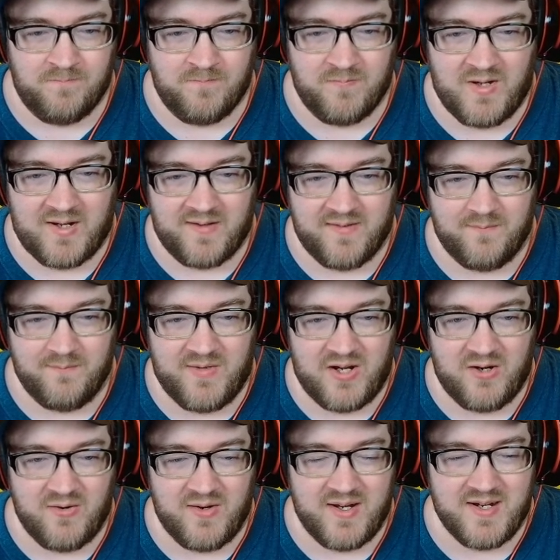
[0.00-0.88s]
like some
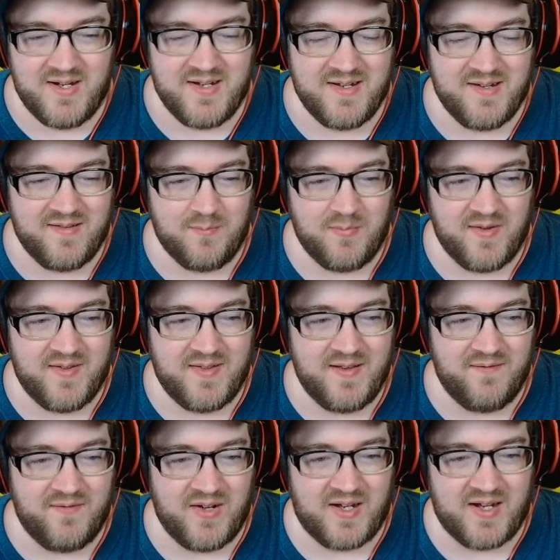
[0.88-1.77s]
very
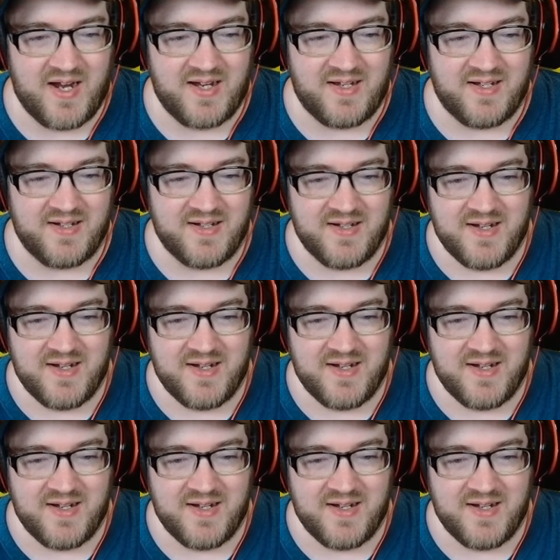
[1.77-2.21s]
specific kind of